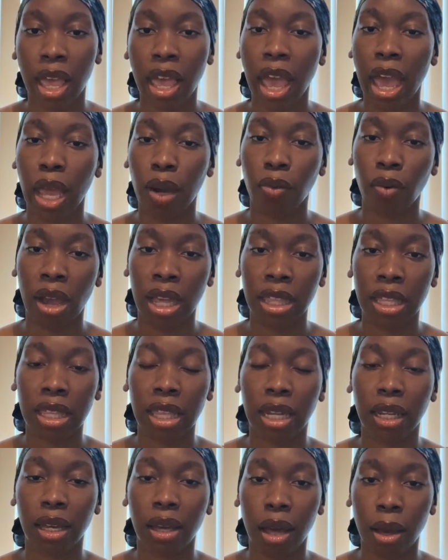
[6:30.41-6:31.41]
and rather
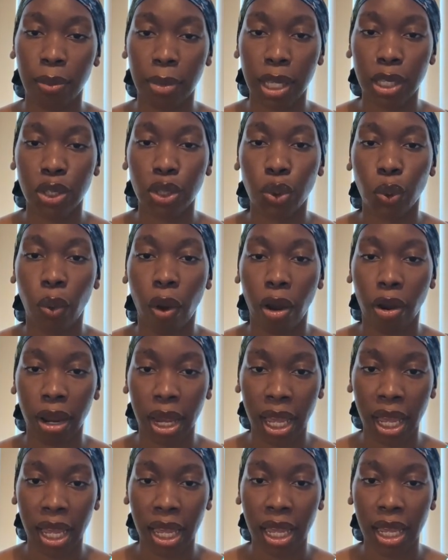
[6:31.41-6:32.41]
than coming to our
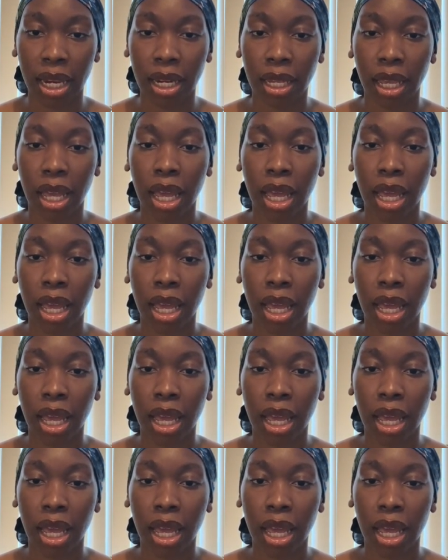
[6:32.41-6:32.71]
aid,